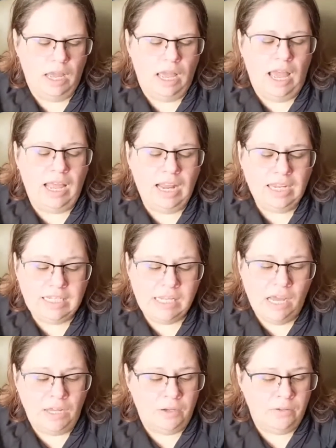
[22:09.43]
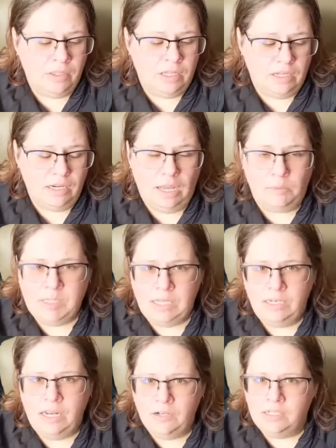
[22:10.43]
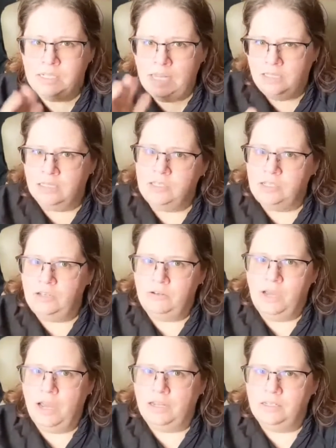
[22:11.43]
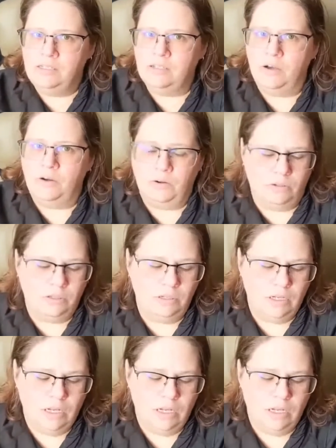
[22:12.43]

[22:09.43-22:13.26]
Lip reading: And I can tell you that I'm sitting here and saying this to you guys, so